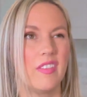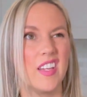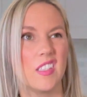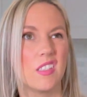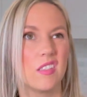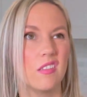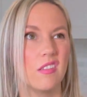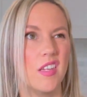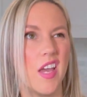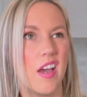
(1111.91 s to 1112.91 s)
I
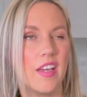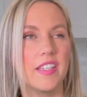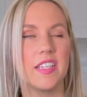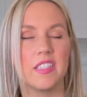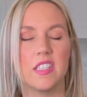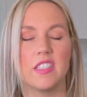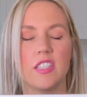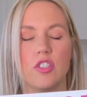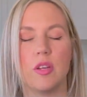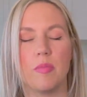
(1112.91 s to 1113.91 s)
guess that's
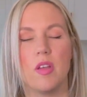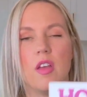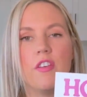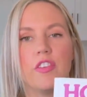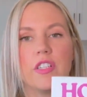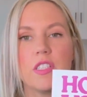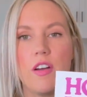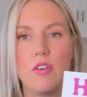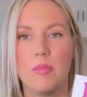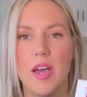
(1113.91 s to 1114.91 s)
citizenship for his
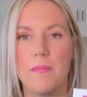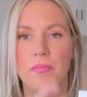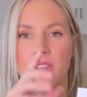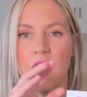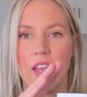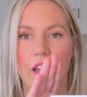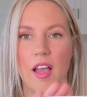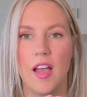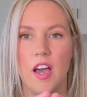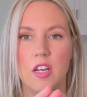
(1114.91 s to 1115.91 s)
novel, but
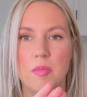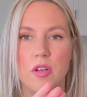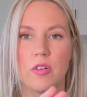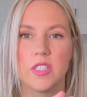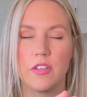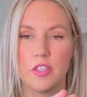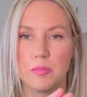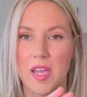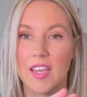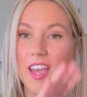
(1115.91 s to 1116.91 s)
How to Be Your Own
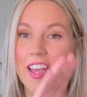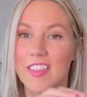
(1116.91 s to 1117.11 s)
Selfish Pig.